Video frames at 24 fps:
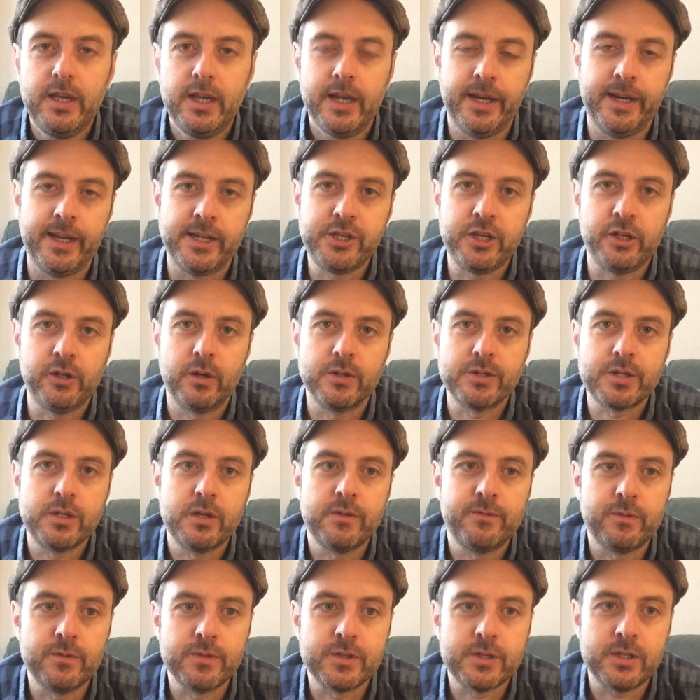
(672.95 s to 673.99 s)
And as you got to the
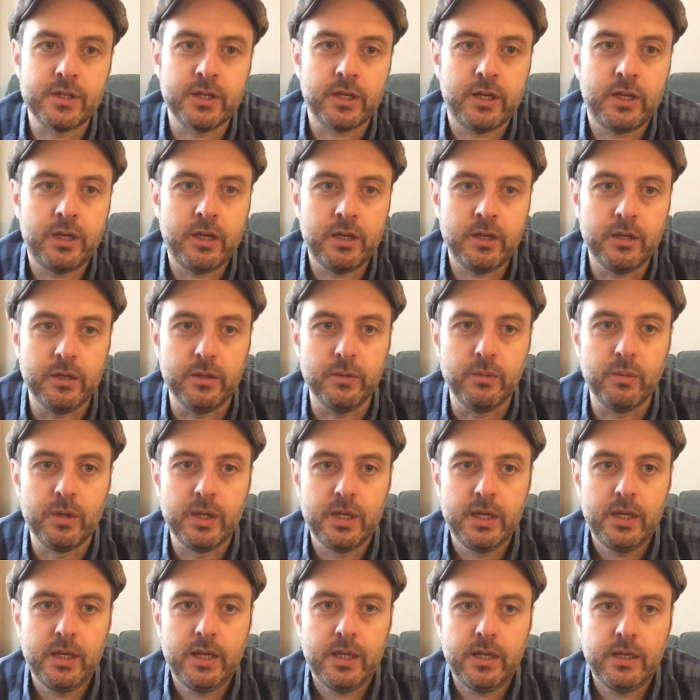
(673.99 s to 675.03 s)
front of the queue,
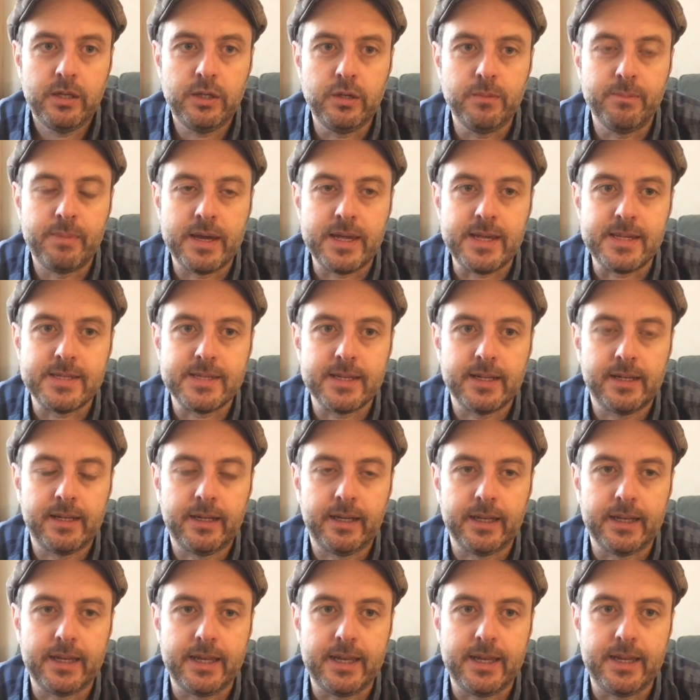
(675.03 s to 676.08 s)
you
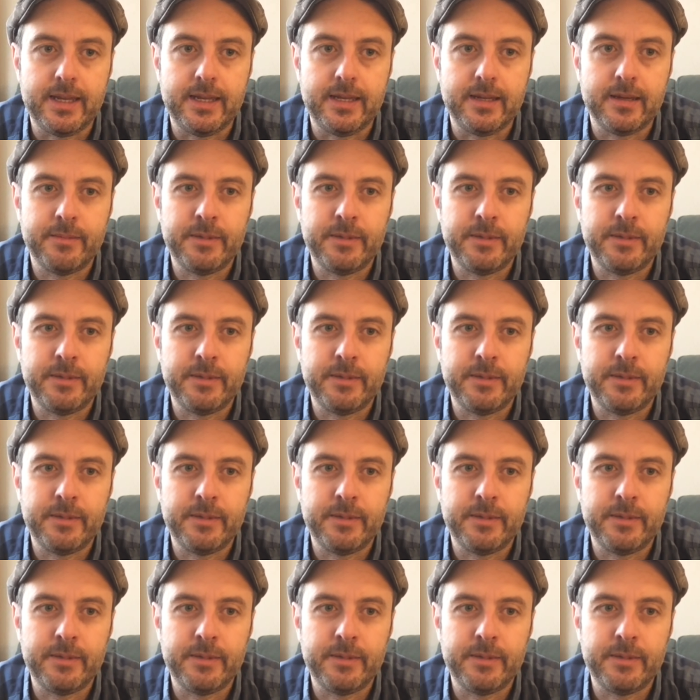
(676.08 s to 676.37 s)
basically,